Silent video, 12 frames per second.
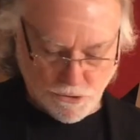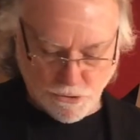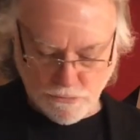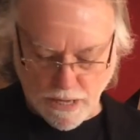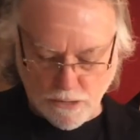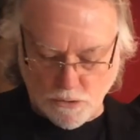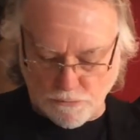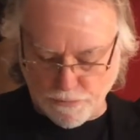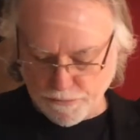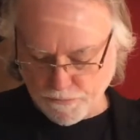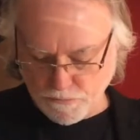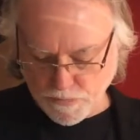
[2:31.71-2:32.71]
You turn that
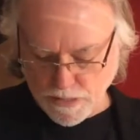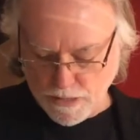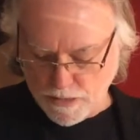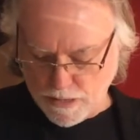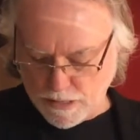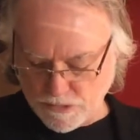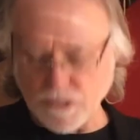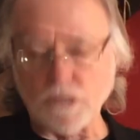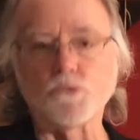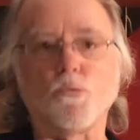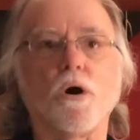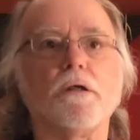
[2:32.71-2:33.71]
over, and it
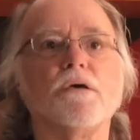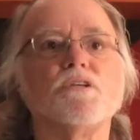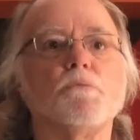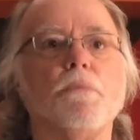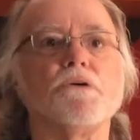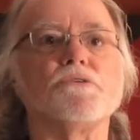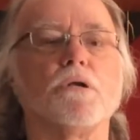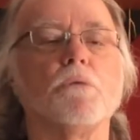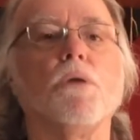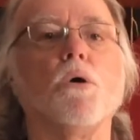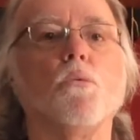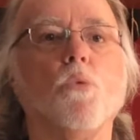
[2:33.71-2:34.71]
says what is
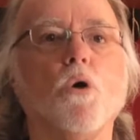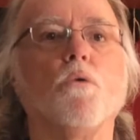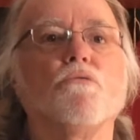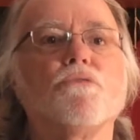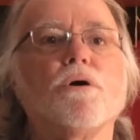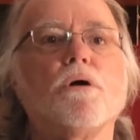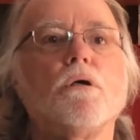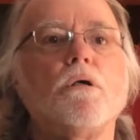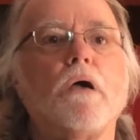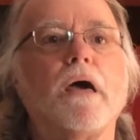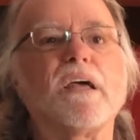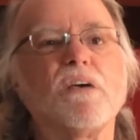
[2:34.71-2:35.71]
special about Wove.
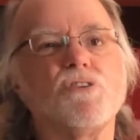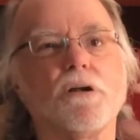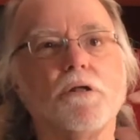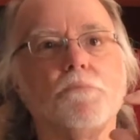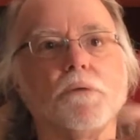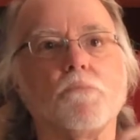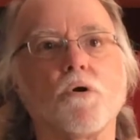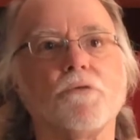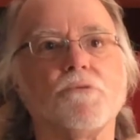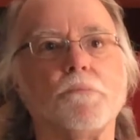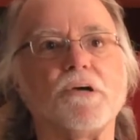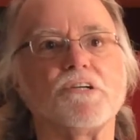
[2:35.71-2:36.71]
And it gives you a little bit
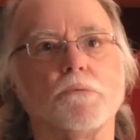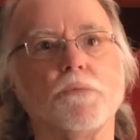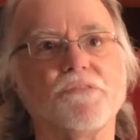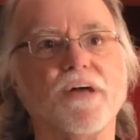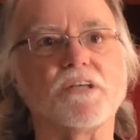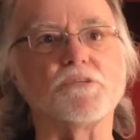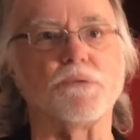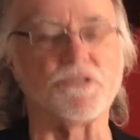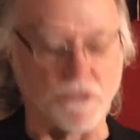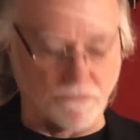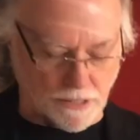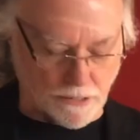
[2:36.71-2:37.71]
more information about that
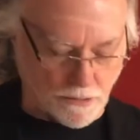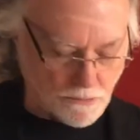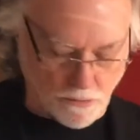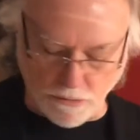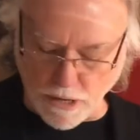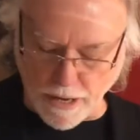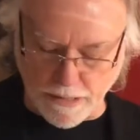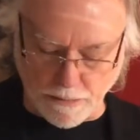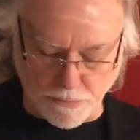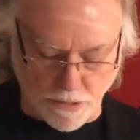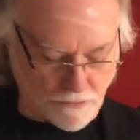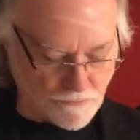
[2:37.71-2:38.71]
specific
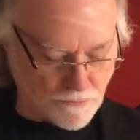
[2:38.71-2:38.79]
lineup